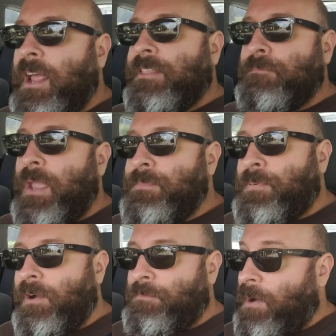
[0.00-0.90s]
I think maybe
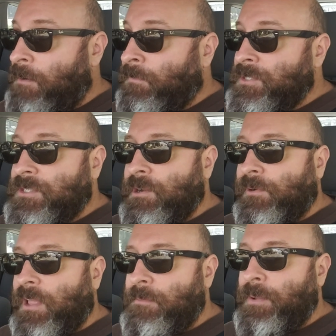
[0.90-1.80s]
part of the problem was that there were
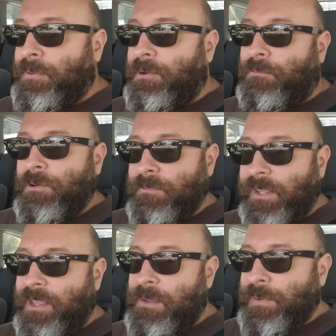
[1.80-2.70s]
a lot of people that weren't
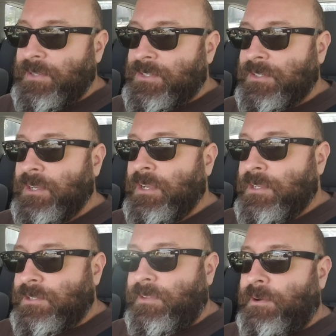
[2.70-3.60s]
really hippies,
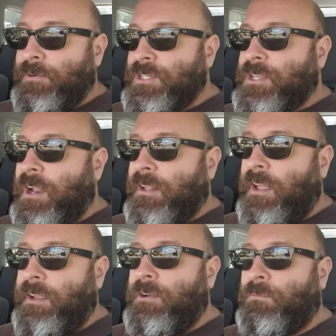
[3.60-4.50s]
so they were just kind of
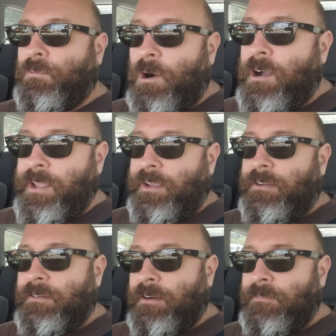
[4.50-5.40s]
like walking
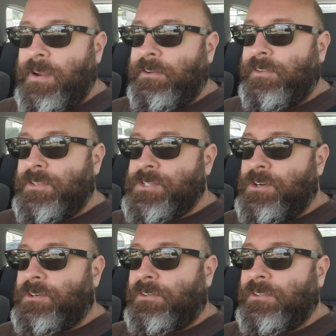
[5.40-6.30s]
around in a
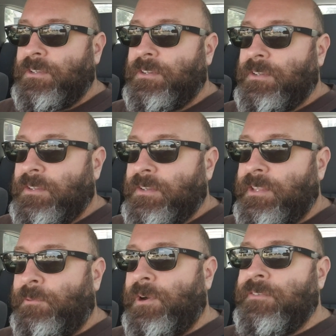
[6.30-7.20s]
circle.
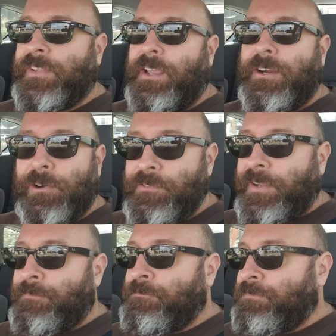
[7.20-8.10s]
They weren't even like
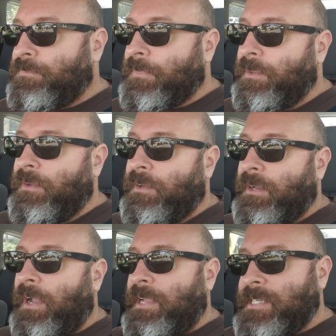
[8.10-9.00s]
grooving.
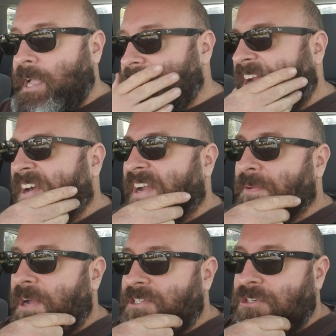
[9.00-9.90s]
And I sat there and I
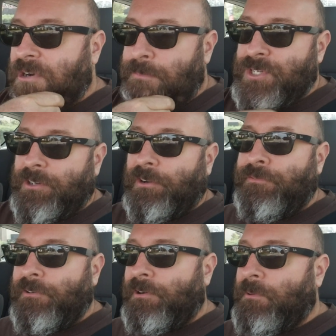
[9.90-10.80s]
watched the drum circle
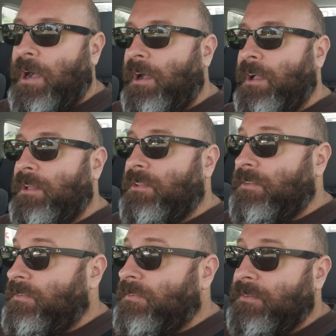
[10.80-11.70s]
for a while
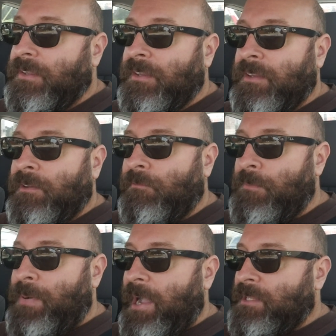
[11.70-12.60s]
and
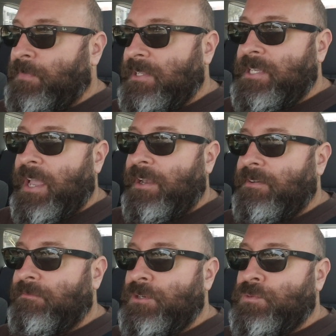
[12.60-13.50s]
went back to my
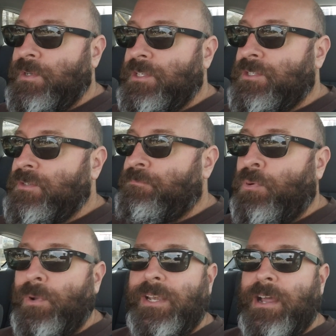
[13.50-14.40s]
tent, which was
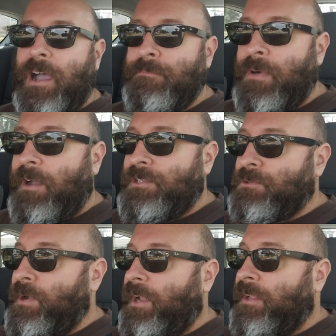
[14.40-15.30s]
0.9 miles
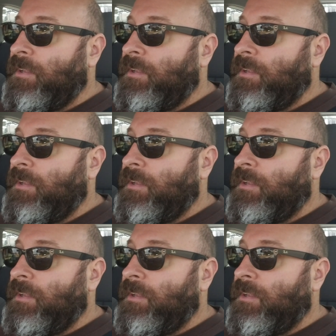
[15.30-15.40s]
away.